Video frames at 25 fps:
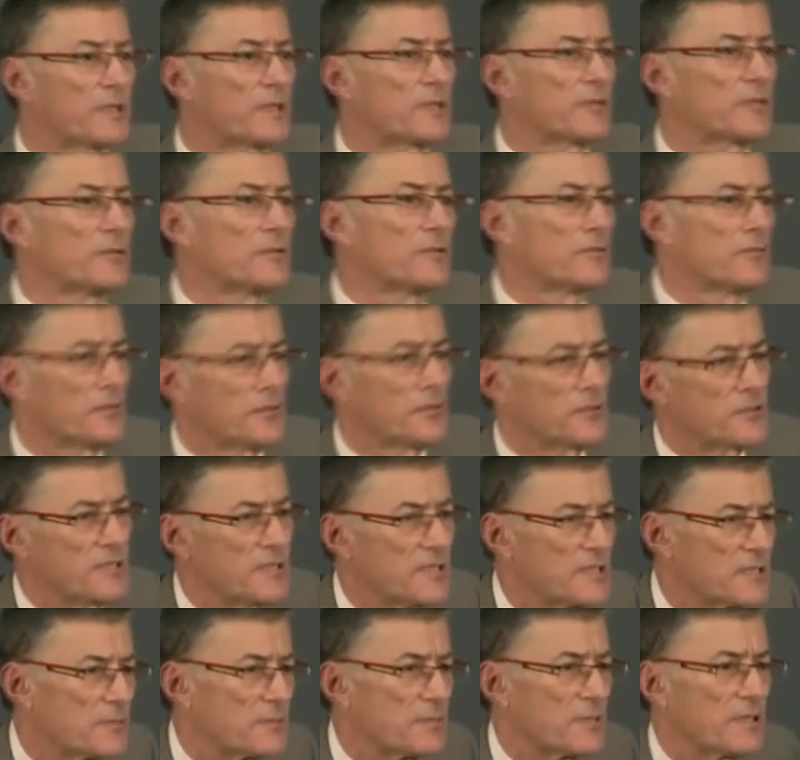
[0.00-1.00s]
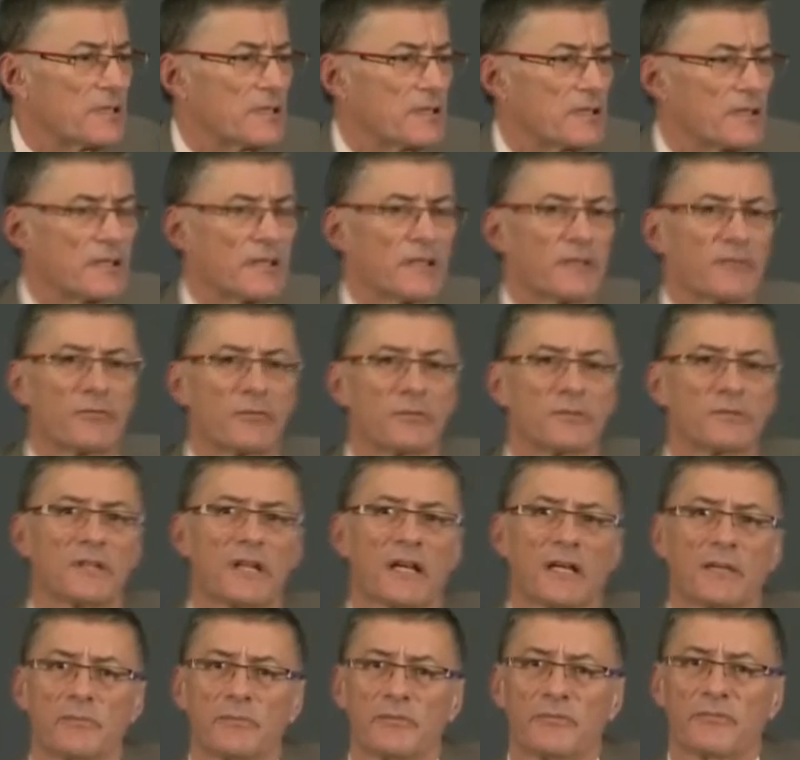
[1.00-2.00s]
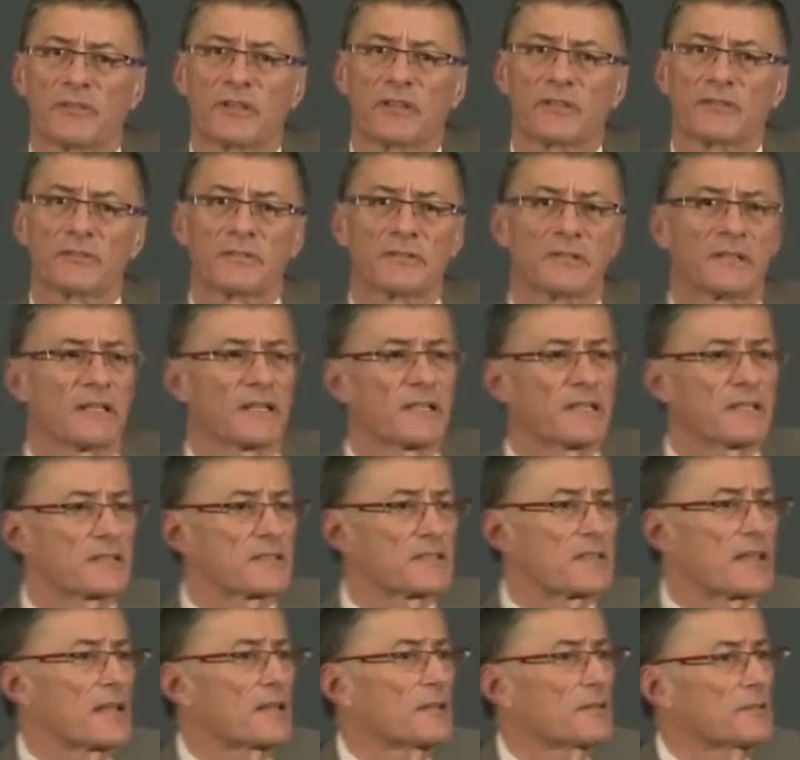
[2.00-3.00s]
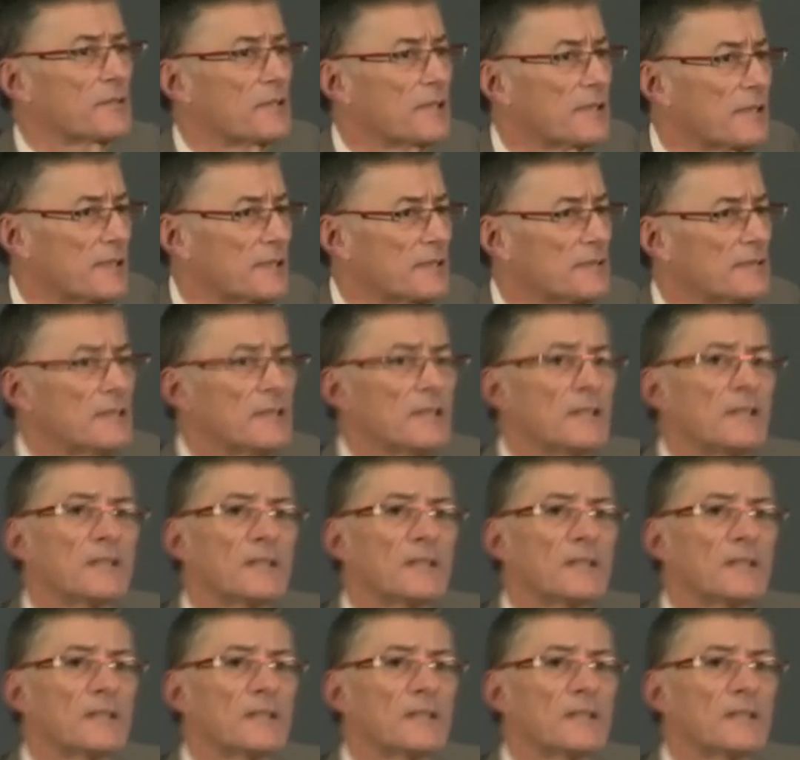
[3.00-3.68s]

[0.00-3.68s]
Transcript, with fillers: McGill University as being a full-time professor and getting a salary there.